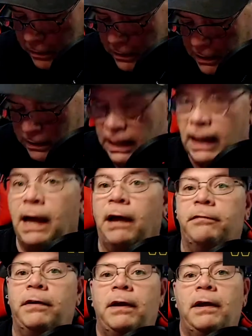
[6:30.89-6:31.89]
Then you
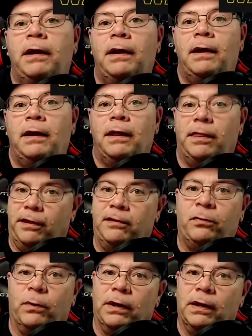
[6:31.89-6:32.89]
have this
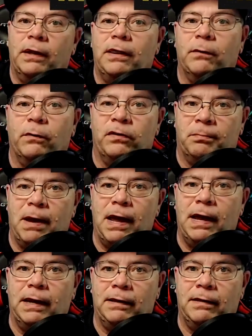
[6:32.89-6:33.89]
one that was
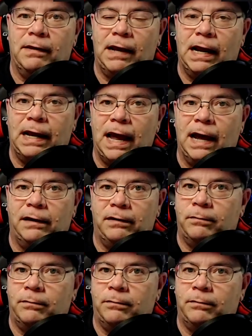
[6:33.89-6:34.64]
mine that I got